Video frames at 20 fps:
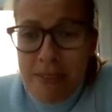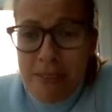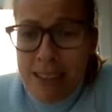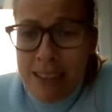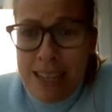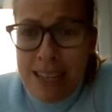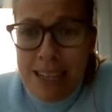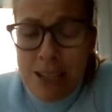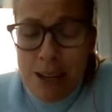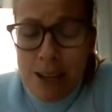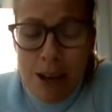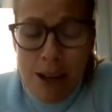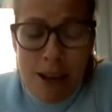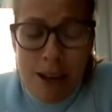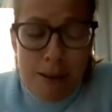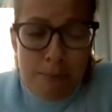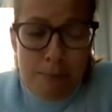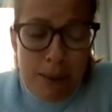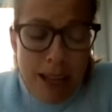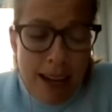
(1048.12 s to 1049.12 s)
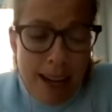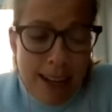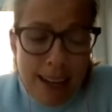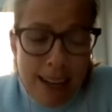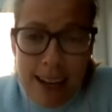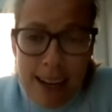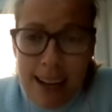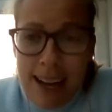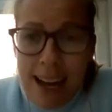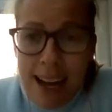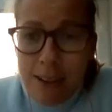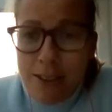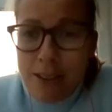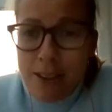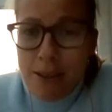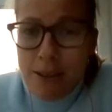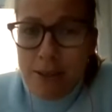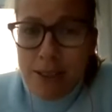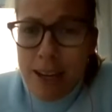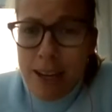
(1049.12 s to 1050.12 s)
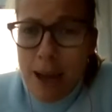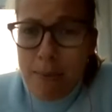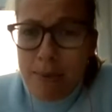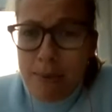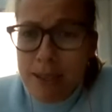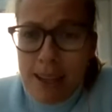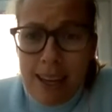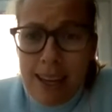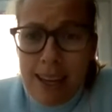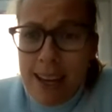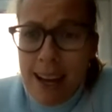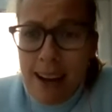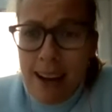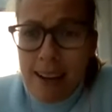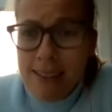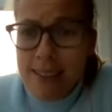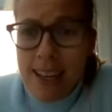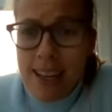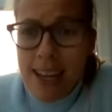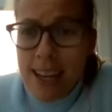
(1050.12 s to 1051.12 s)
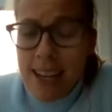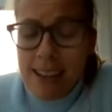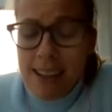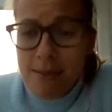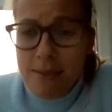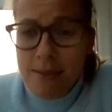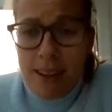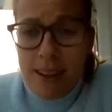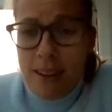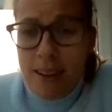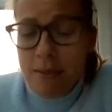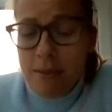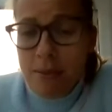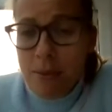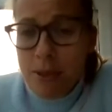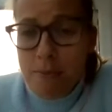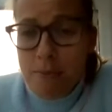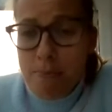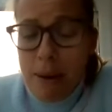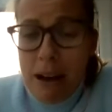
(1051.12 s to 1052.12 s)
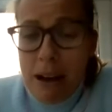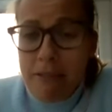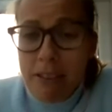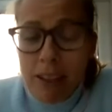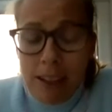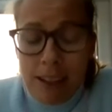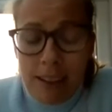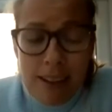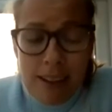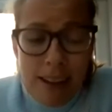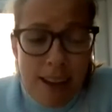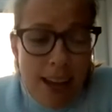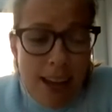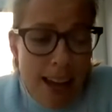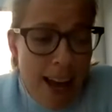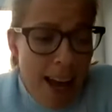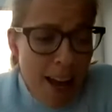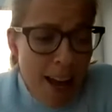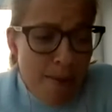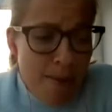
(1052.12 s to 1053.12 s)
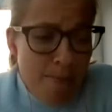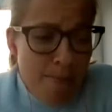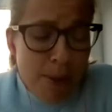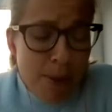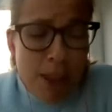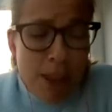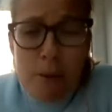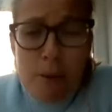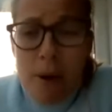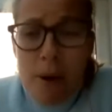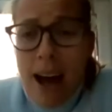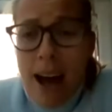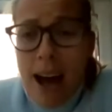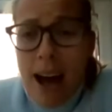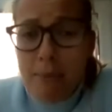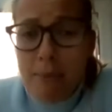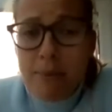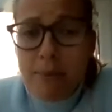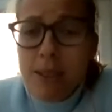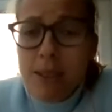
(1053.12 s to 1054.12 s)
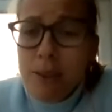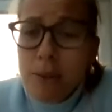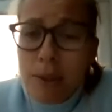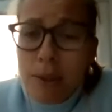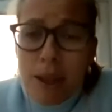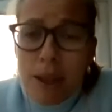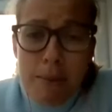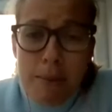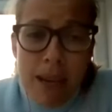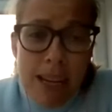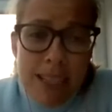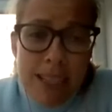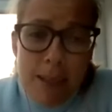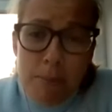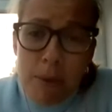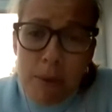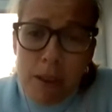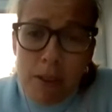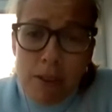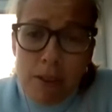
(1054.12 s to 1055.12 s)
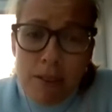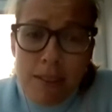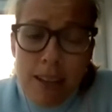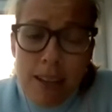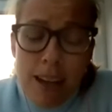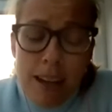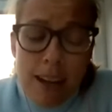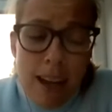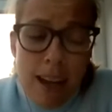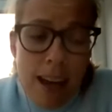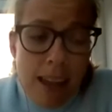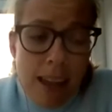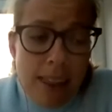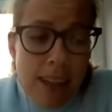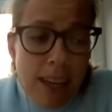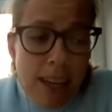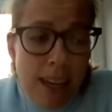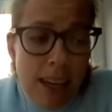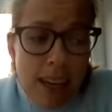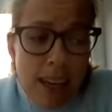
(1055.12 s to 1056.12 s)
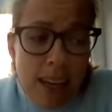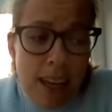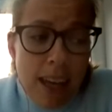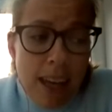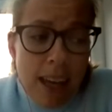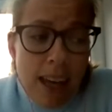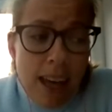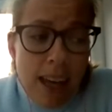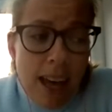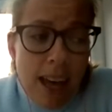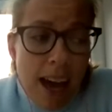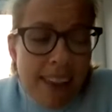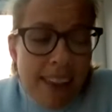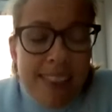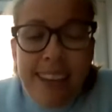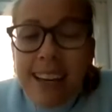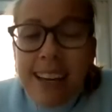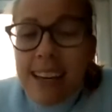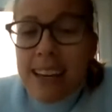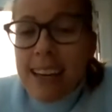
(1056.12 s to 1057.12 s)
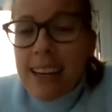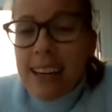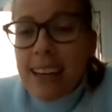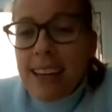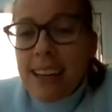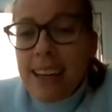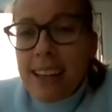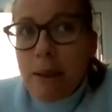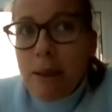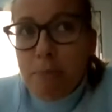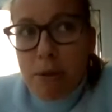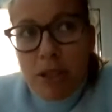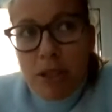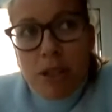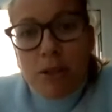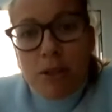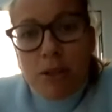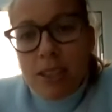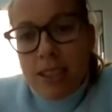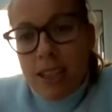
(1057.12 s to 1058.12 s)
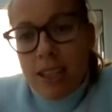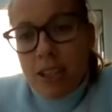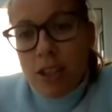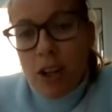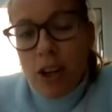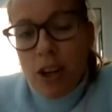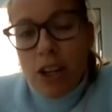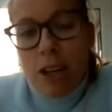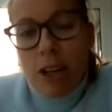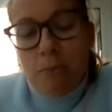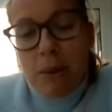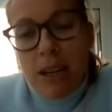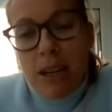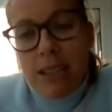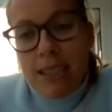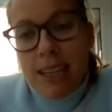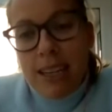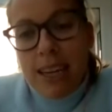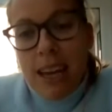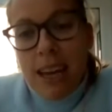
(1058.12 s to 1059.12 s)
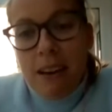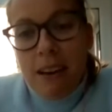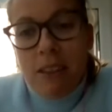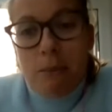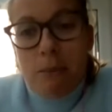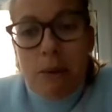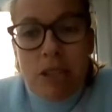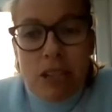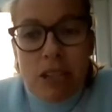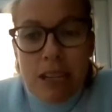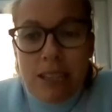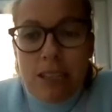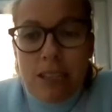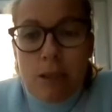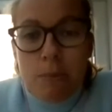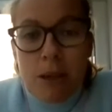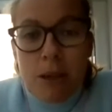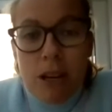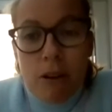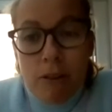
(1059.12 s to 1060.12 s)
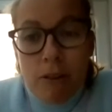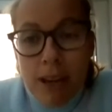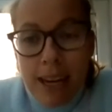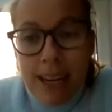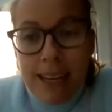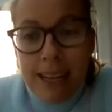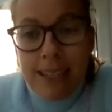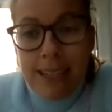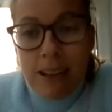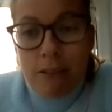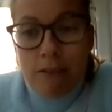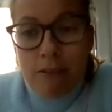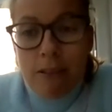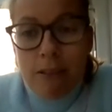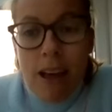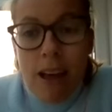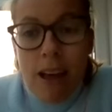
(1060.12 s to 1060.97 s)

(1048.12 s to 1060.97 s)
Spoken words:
teach a blind guy how to do steps that he can't see, it was baffling. But they were absolutely amazing with us, and I think the producers enjoyed it because it gave them a chance to be creative